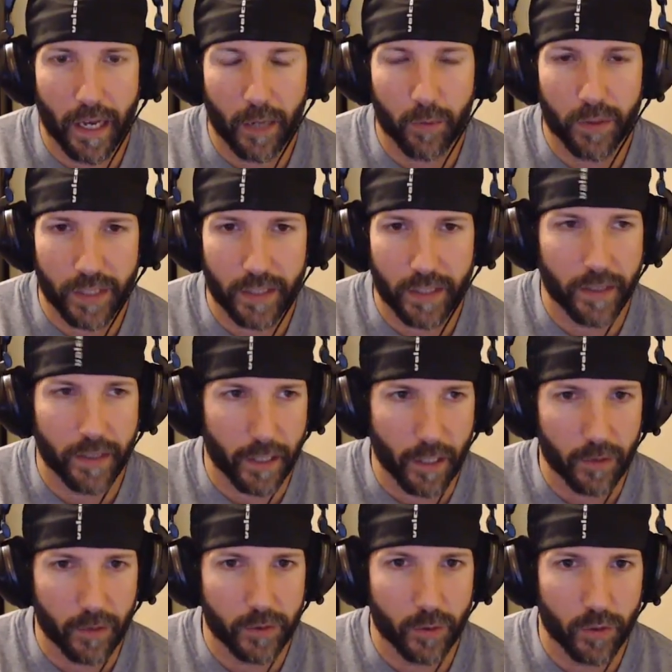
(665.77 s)
was getting like
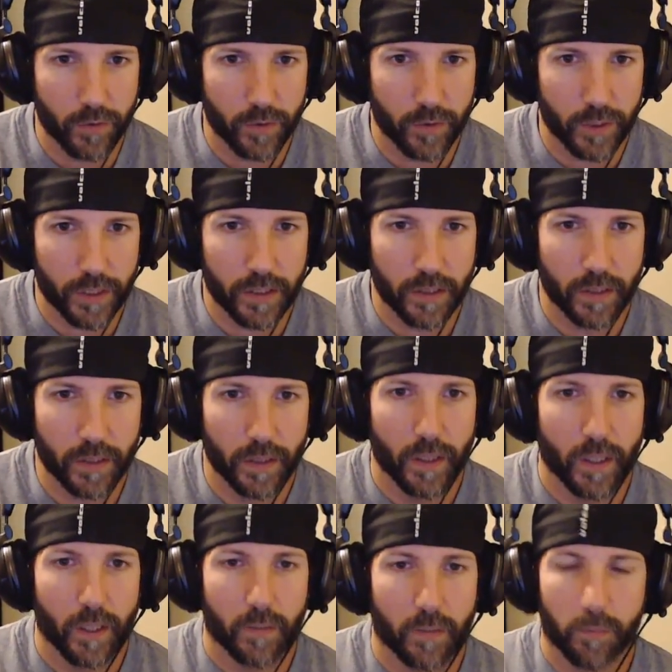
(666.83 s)
all new Wolverine,
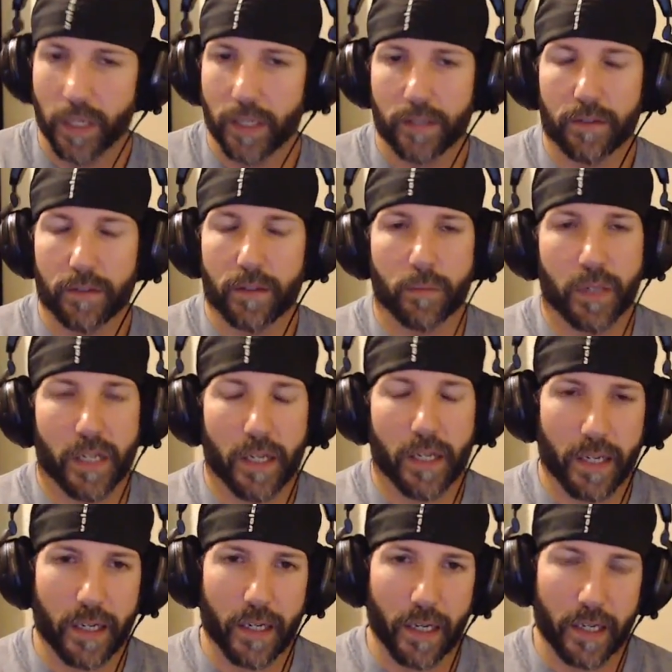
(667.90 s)
but I
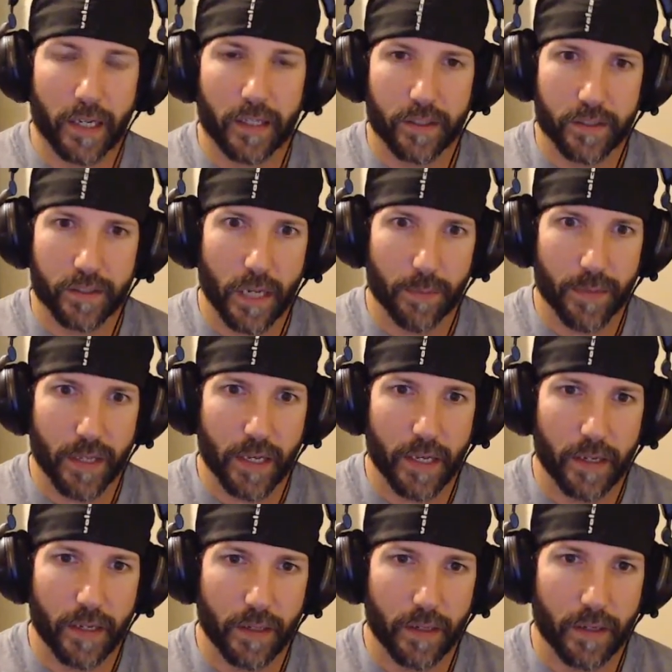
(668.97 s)
kind of stopped
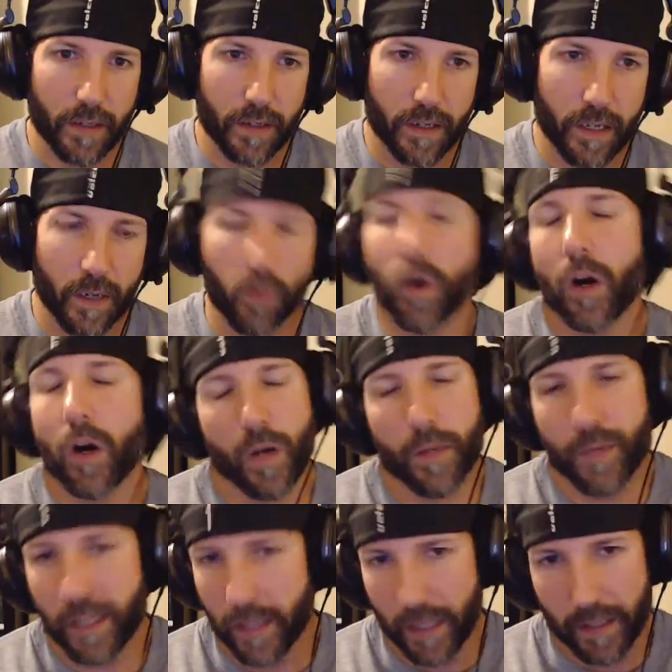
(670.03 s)
that. Well,
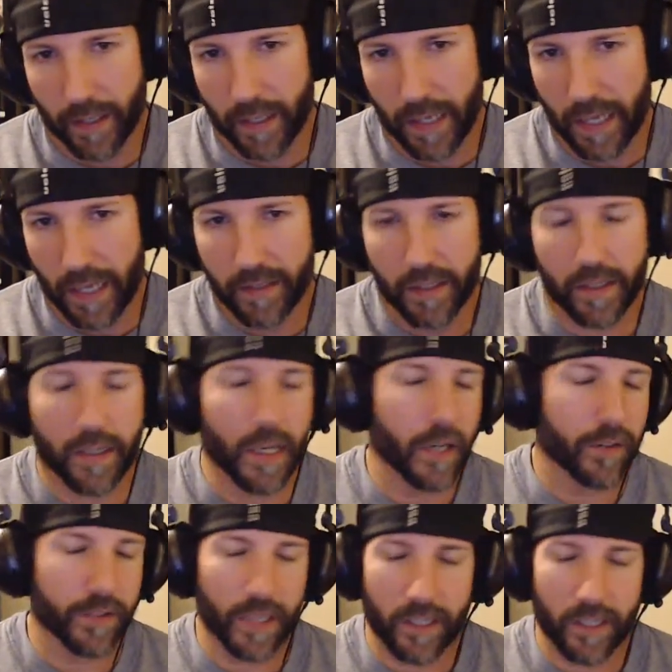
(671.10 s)
I mean, it ended.
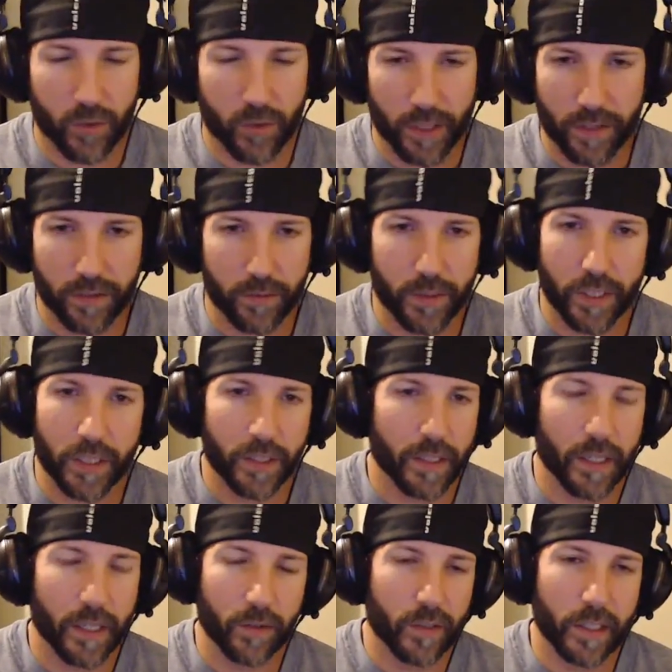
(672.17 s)
Now it's X-23,
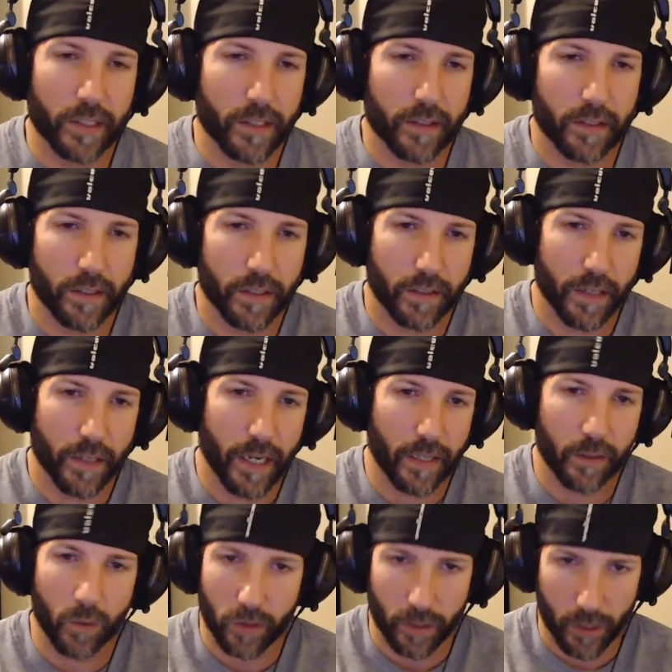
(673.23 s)
and I don't like that they
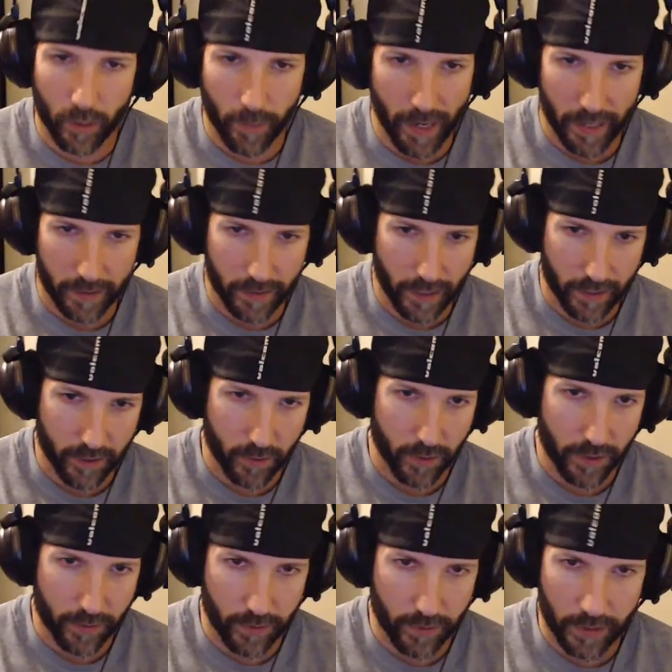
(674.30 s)
had Laura go back to
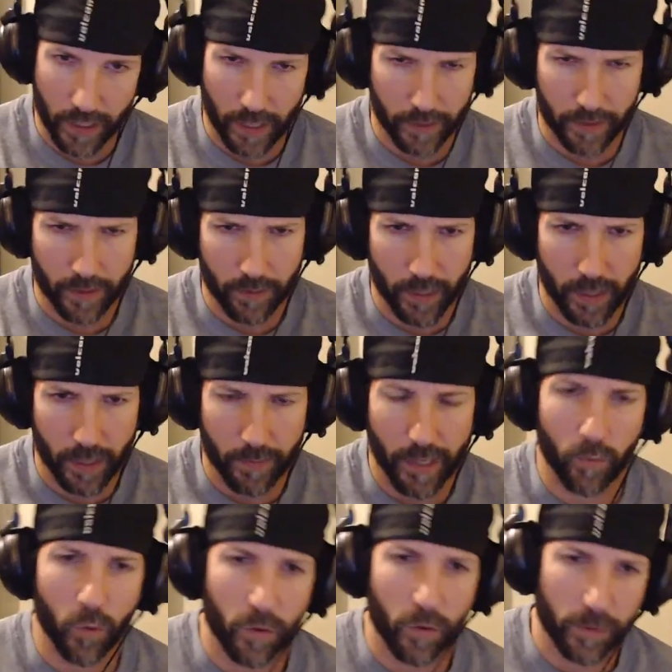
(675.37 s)
X-23 now that they're bringing
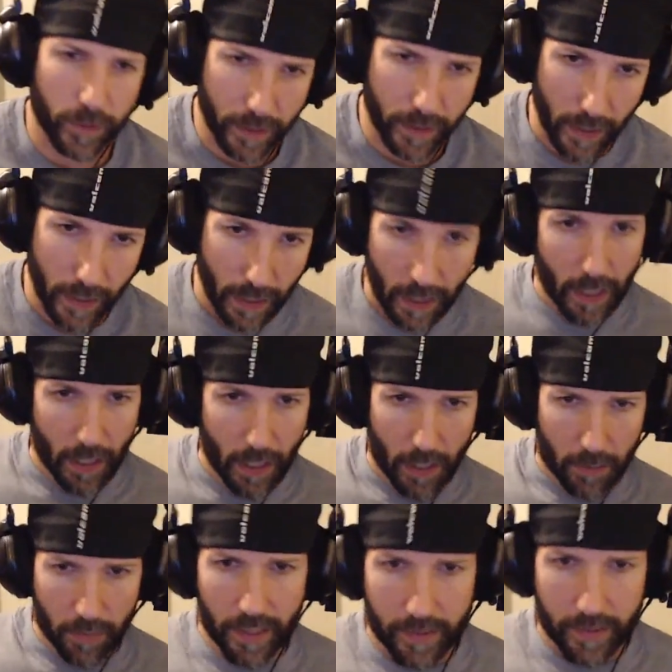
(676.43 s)
back Wolverine.
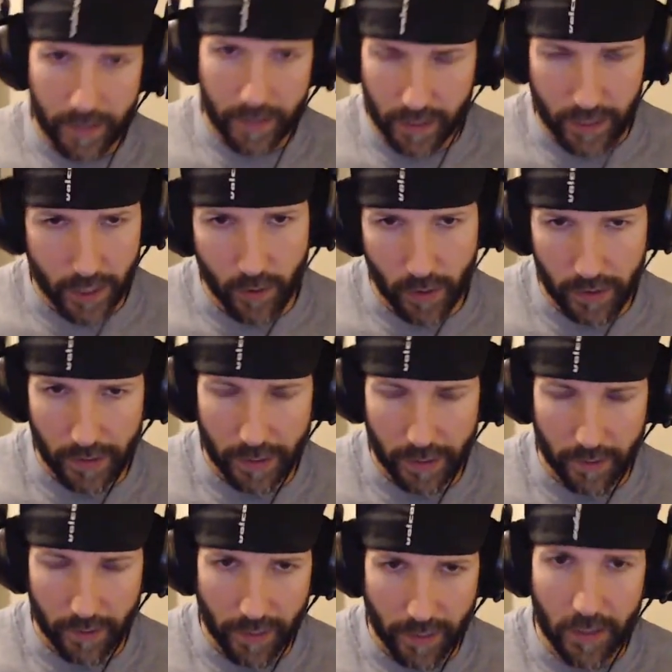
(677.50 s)
But to continue on,
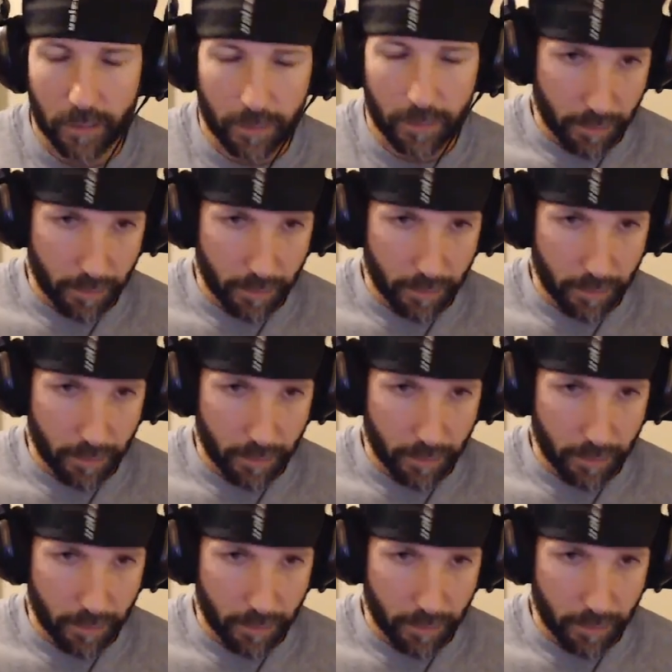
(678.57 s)
like Venom,